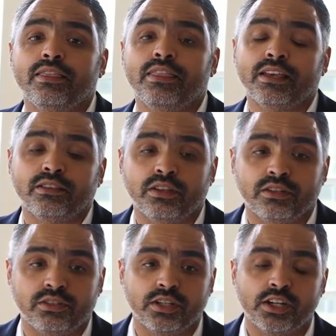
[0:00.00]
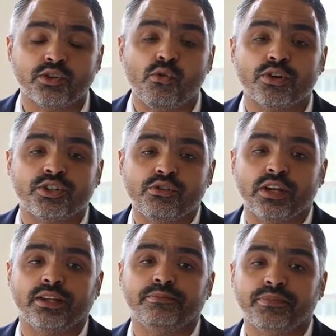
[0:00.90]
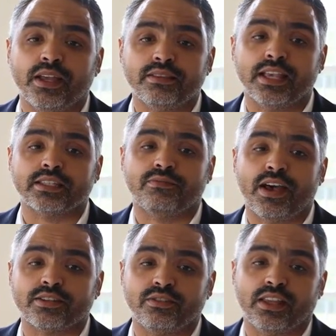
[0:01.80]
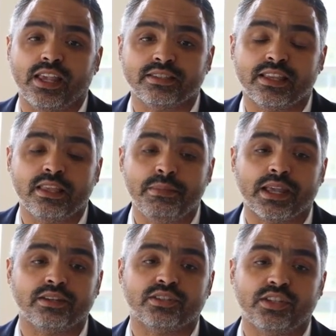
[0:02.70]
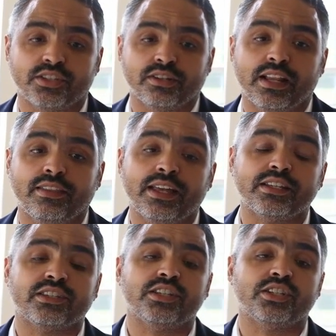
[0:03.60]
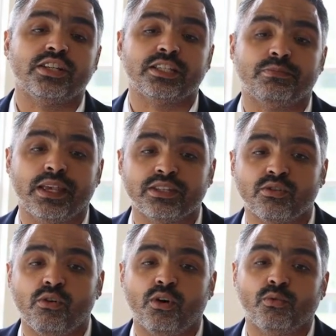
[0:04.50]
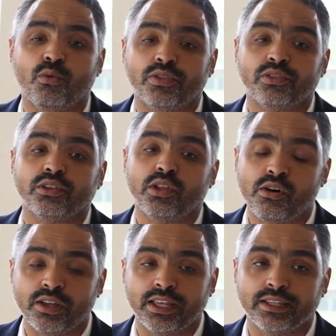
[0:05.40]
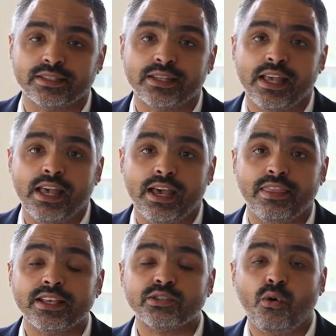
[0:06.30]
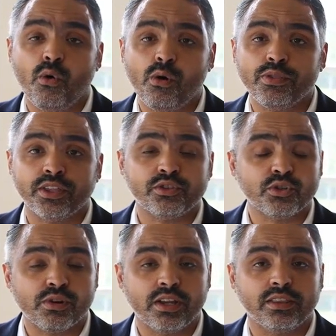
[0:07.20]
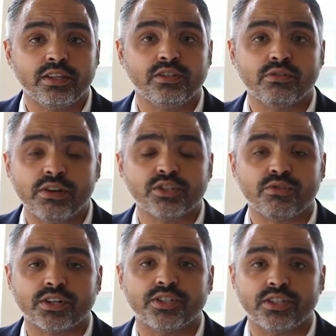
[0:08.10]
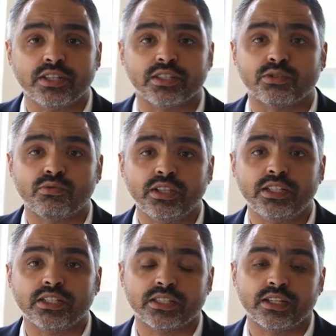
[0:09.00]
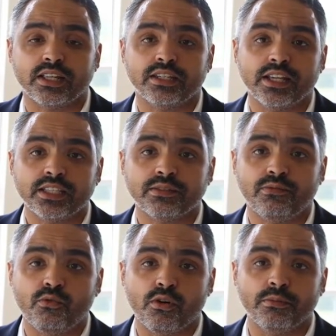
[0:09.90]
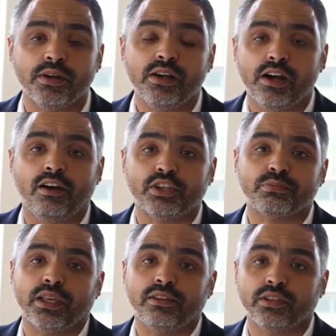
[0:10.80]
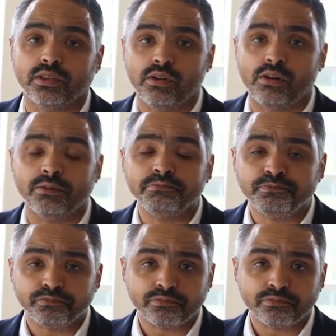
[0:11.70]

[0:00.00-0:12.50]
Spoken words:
the judge or jury takes the facts of the case and they make a decision. Now, that decision is based on what the law is. And that's all that the jury instructions is. It's really just a condensed form of explaining the law